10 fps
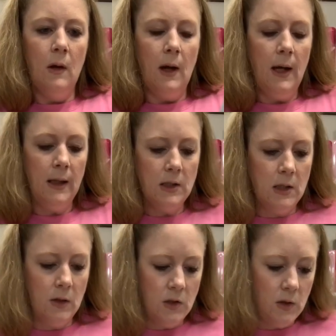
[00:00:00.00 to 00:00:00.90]
I like to
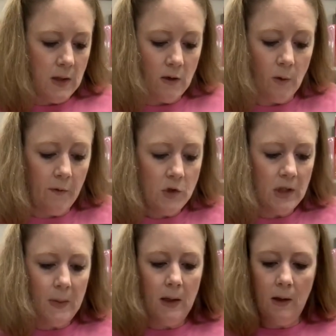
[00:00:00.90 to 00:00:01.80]
use two things. Well, first
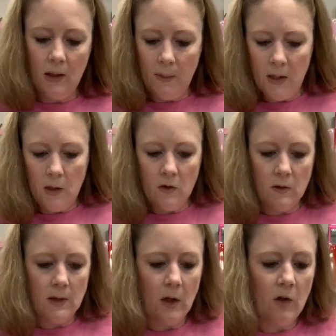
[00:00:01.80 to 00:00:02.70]
let me use
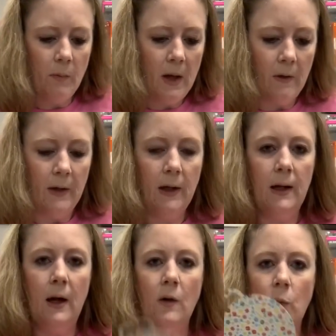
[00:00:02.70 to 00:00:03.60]
the decorative panel that I cut
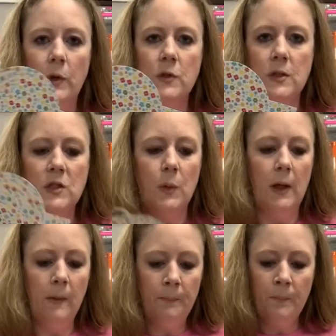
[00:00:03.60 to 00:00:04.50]
out. We'll use this
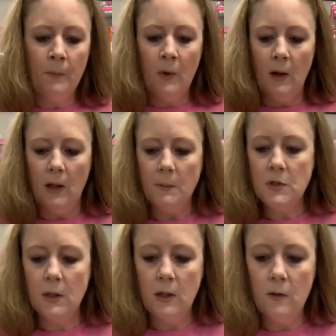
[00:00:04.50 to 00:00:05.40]
one, and I'm just
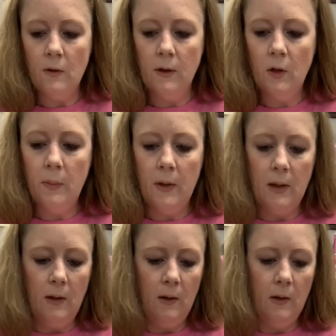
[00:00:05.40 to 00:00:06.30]
going to use a little
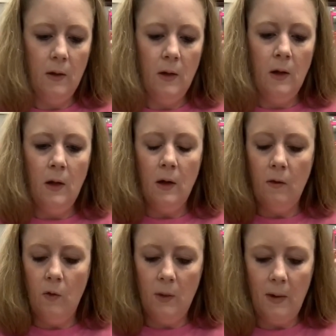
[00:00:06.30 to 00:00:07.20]
bit
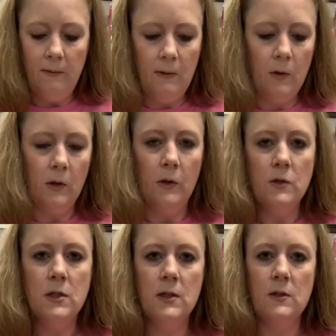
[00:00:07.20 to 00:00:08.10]
of one of my favorite
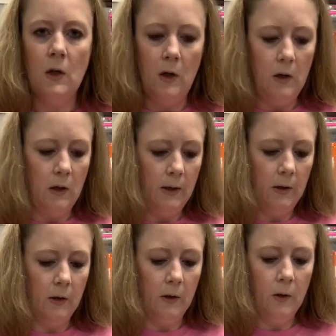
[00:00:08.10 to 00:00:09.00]
glues. This is Art Glitter
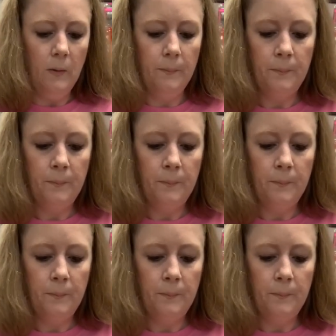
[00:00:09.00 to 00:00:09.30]
Glue.